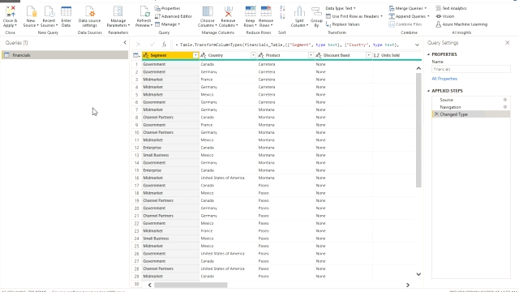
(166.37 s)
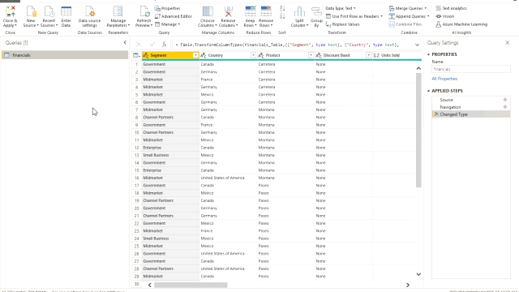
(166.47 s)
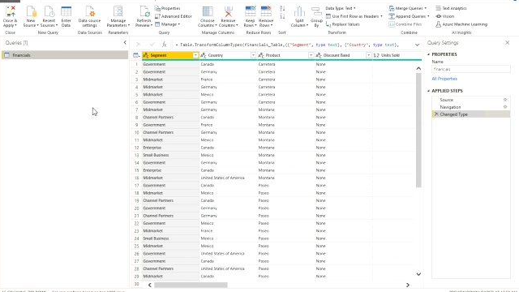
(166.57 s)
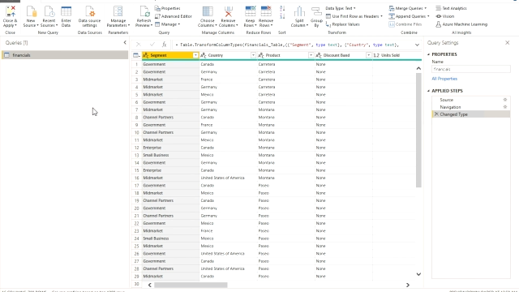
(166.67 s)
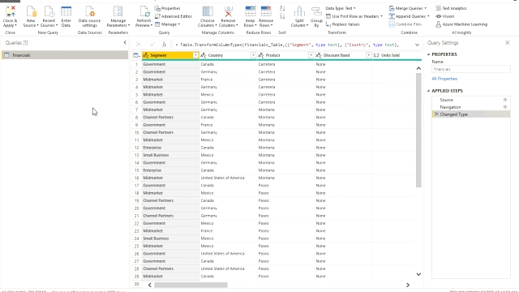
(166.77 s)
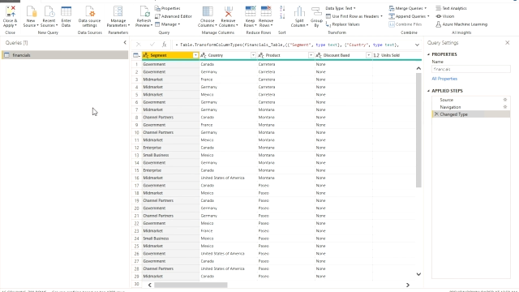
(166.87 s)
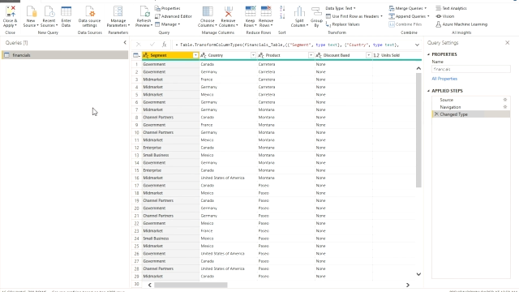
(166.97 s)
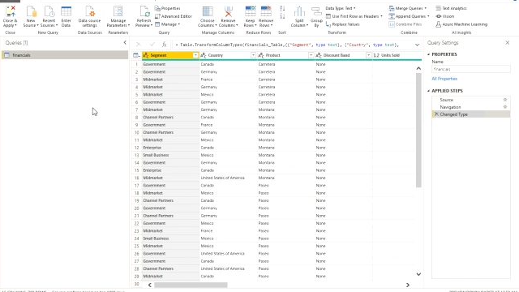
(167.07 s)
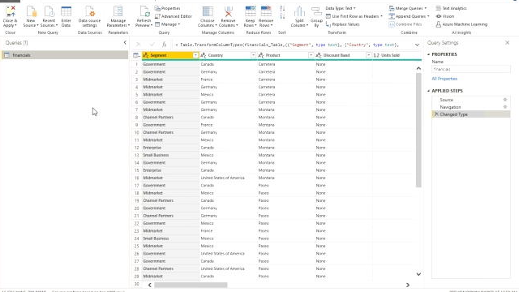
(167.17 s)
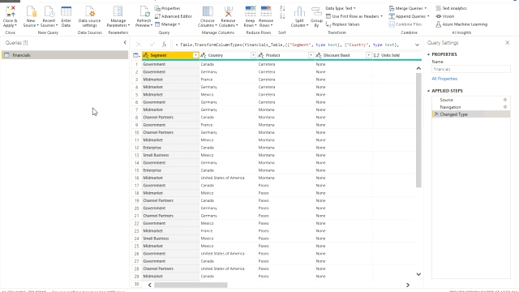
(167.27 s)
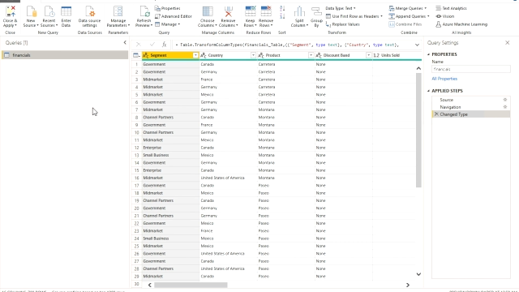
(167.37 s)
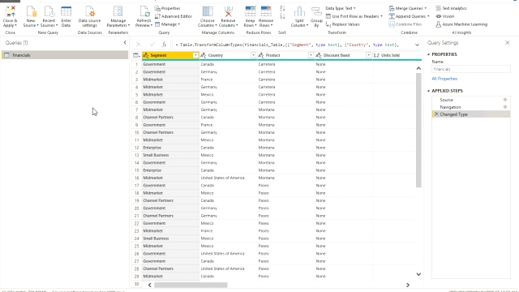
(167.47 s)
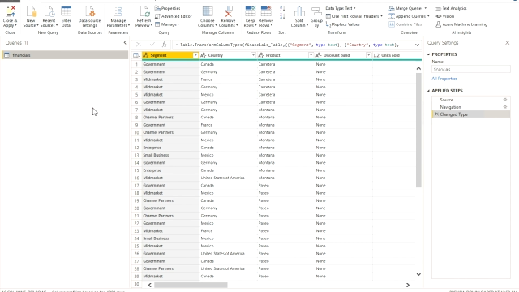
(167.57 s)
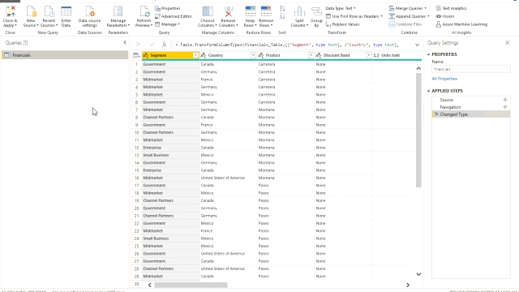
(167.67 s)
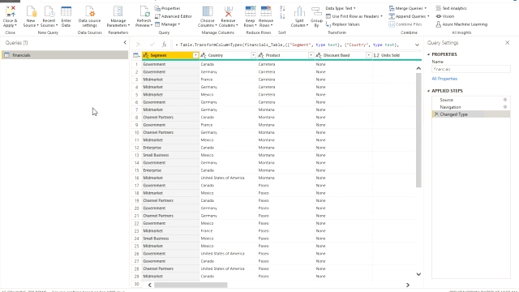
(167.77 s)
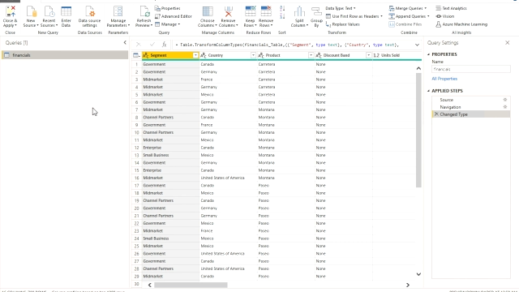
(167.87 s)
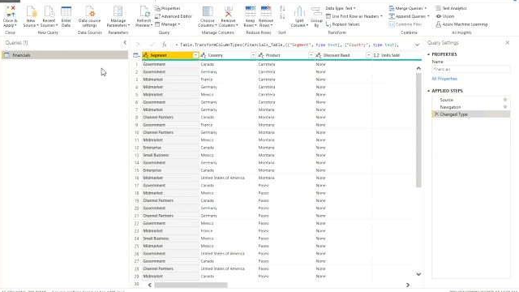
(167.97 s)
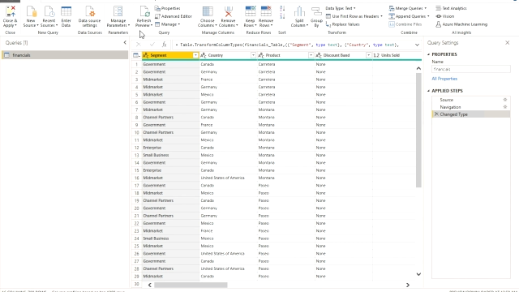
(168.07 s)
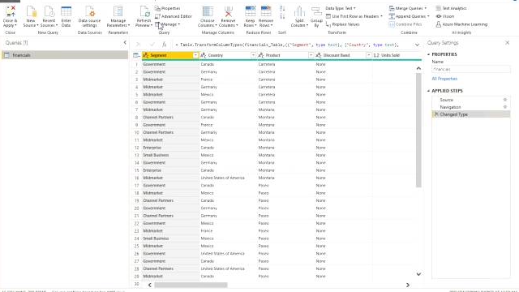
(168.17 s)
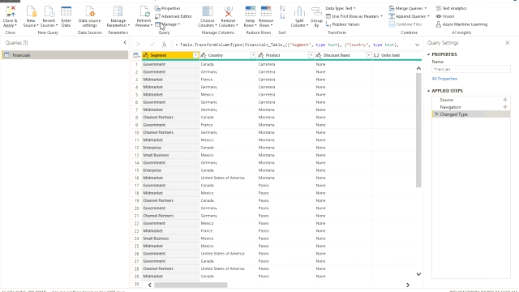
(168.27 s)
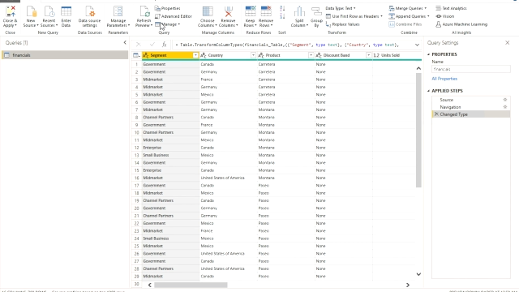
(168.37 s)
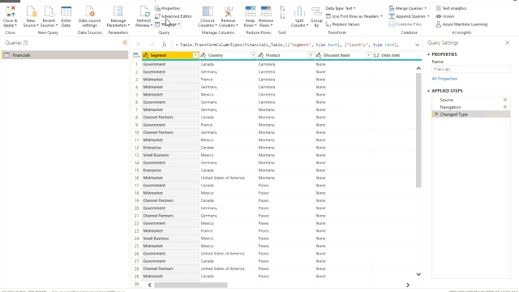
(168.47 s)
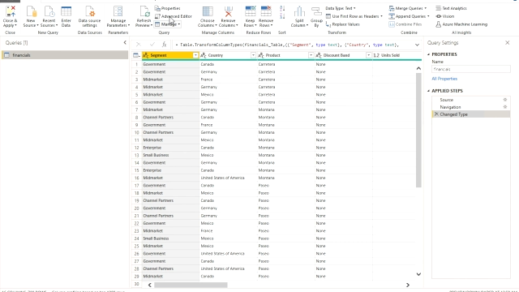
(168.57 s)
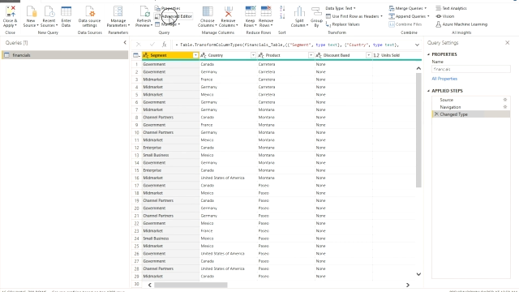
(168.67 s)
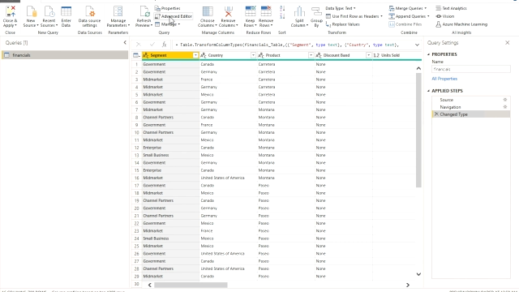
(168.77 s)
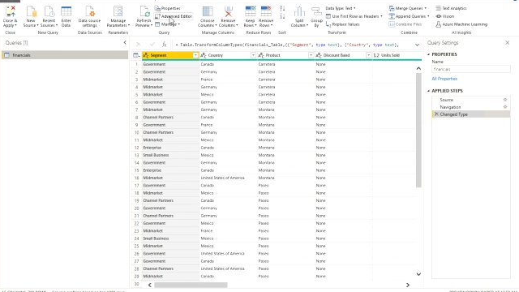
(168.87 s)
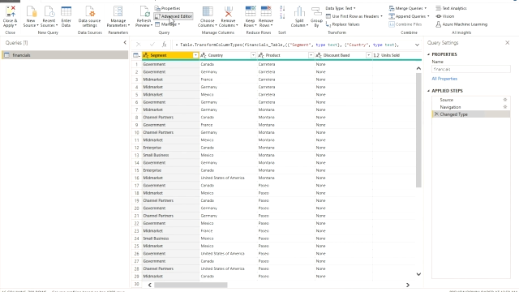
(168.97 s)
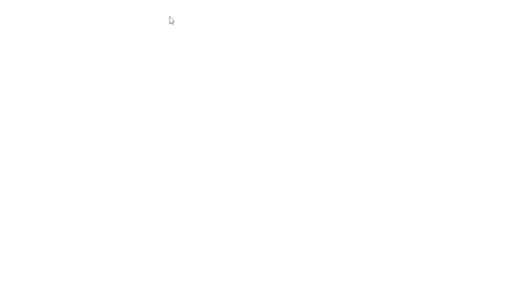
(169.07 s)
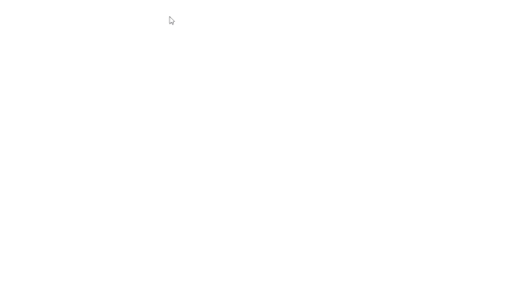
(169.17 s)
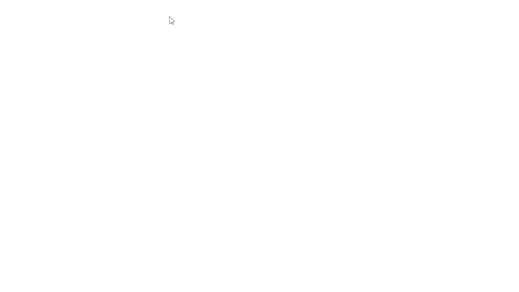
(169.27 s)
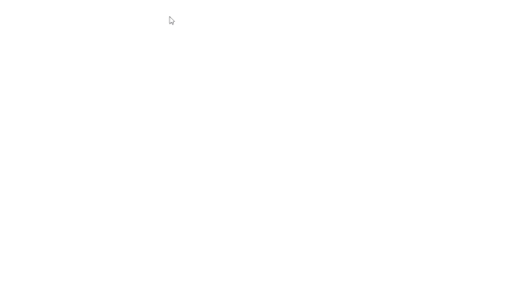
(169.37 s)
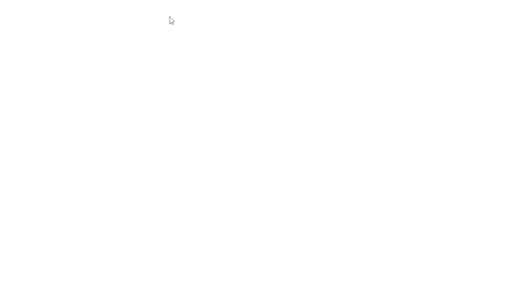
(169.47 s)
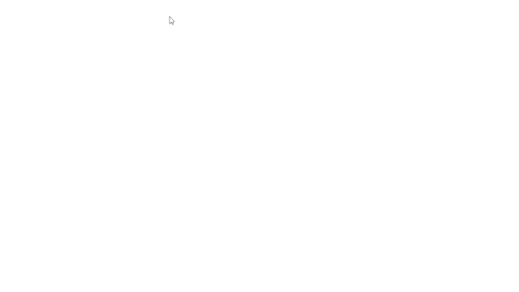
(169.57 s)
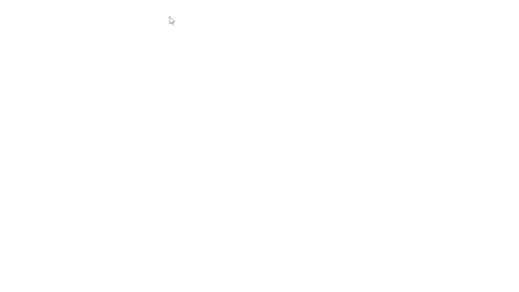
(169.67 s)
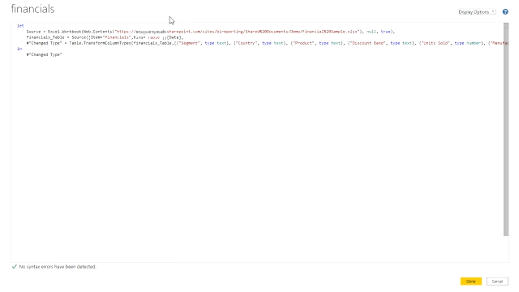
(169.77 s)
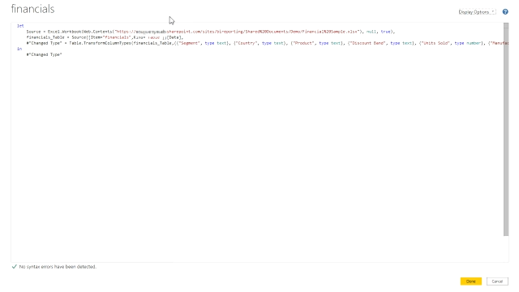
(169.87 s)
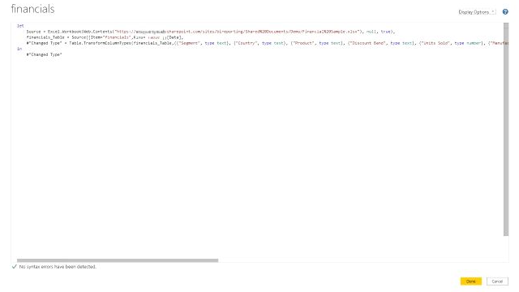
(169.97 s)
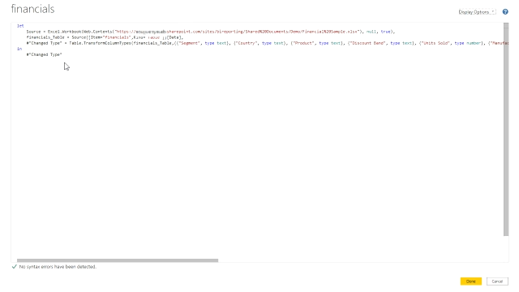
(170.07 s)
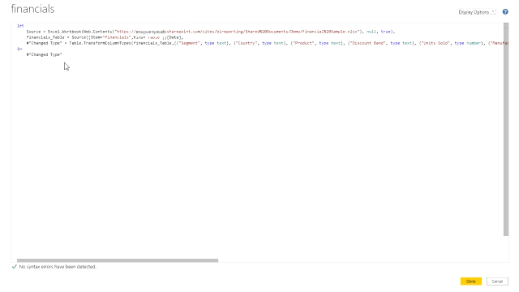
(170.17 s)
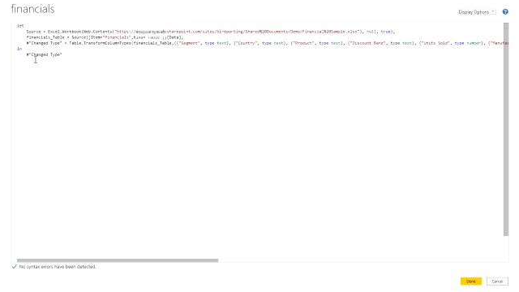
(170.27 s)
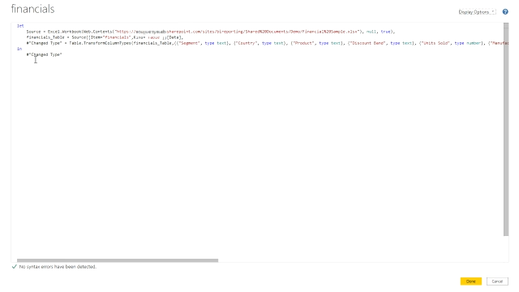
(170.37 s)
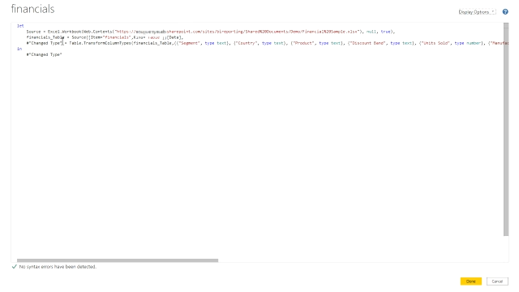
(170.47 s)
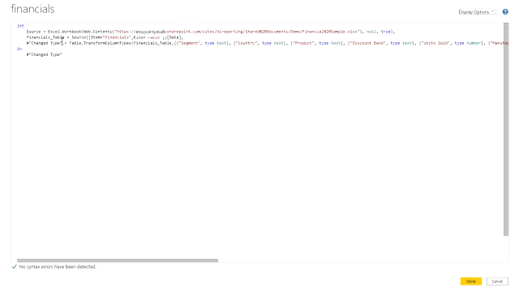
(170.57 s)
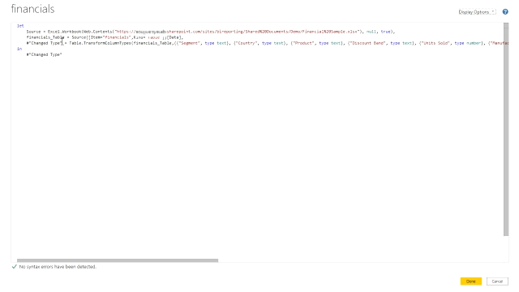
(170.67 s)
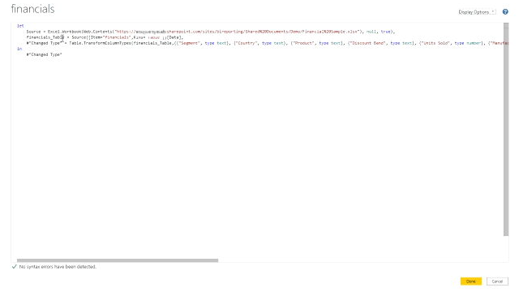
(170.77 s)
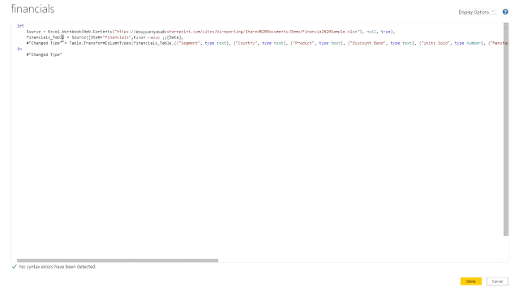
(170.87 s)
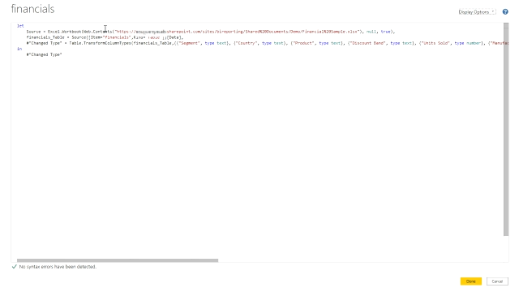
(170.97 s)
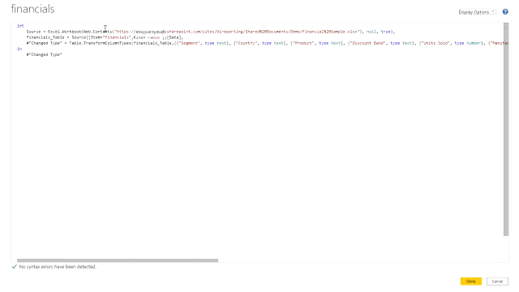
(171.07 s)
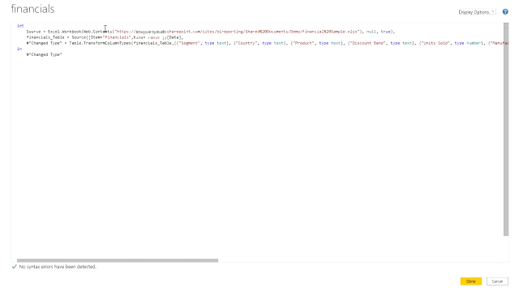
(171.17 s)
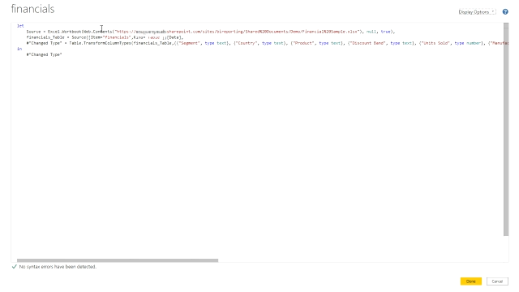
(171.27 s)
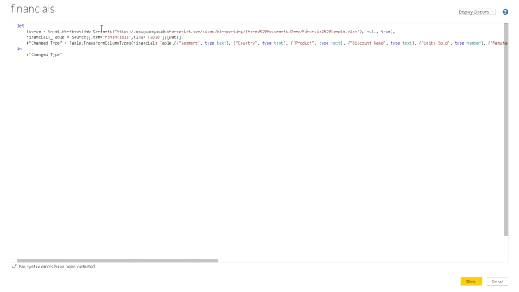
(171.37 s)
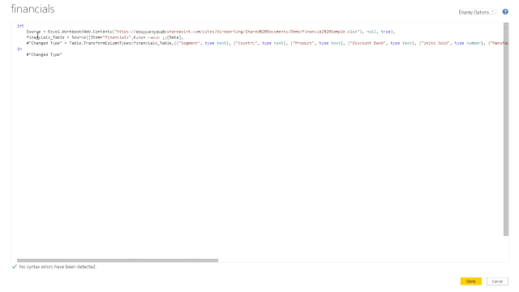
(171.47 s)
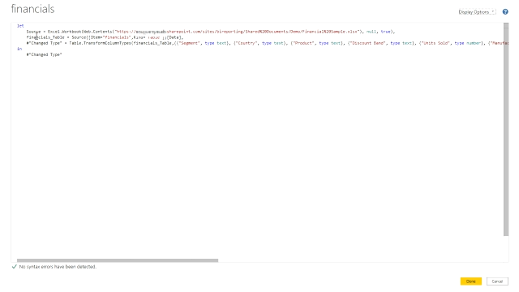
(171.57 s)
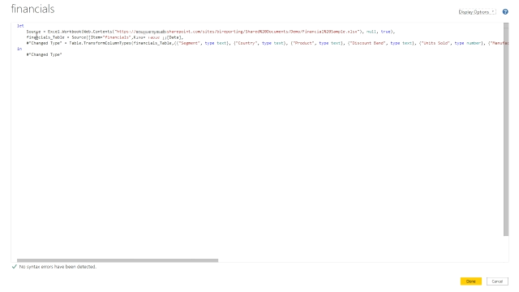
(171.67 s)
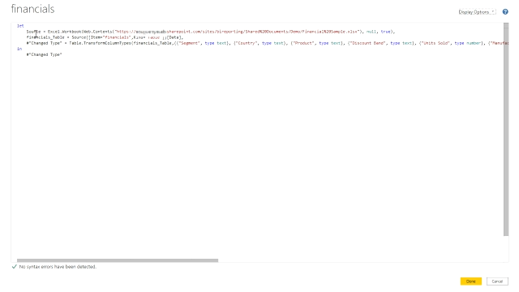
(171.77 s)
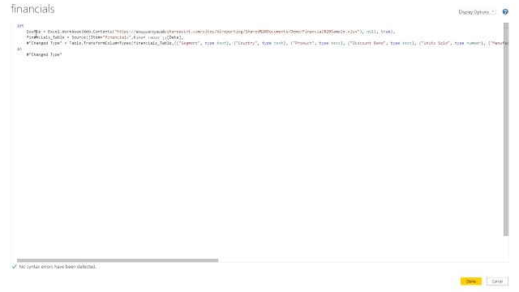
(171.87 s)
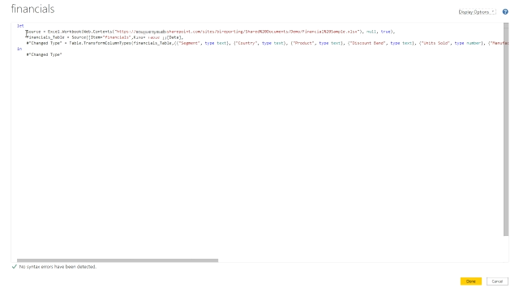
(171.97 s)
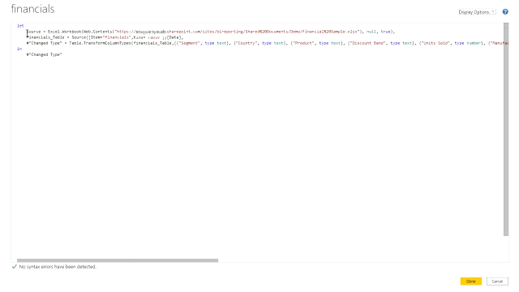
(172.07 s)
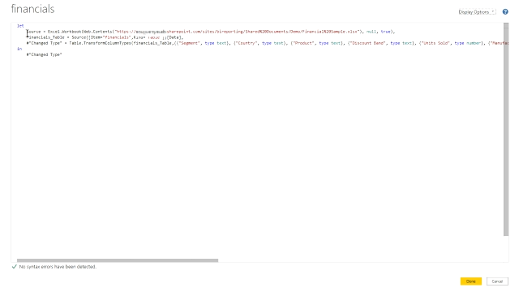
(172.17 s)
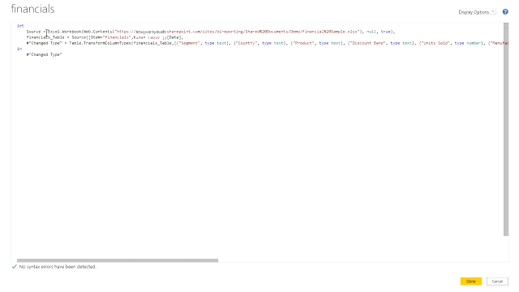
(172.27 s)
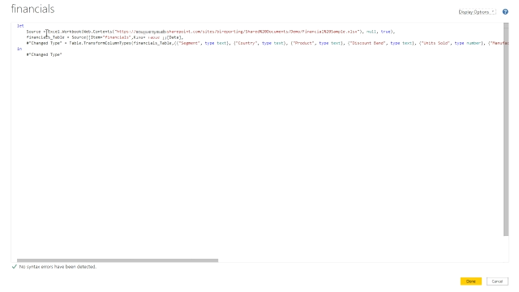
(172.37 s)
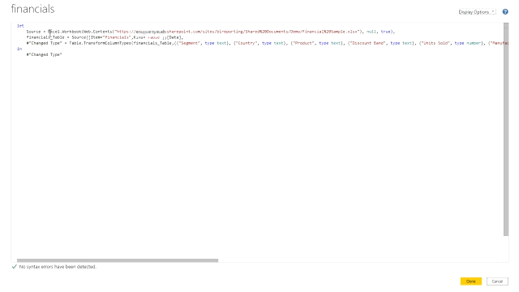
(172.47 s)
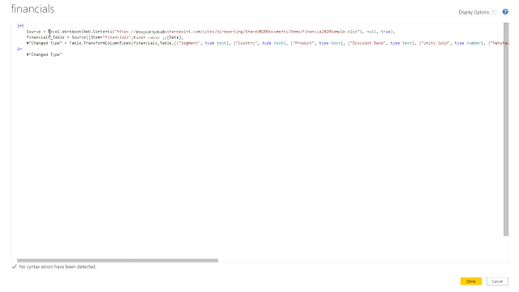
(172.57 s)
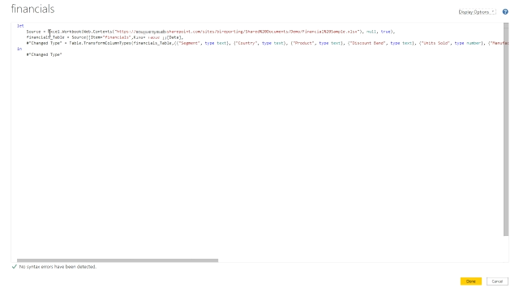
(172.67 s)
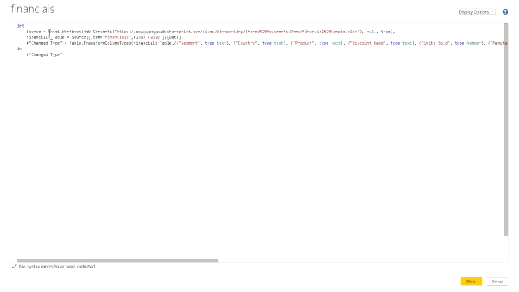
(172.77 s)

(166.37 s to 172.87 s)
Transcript: Nobody's mouth can be seen.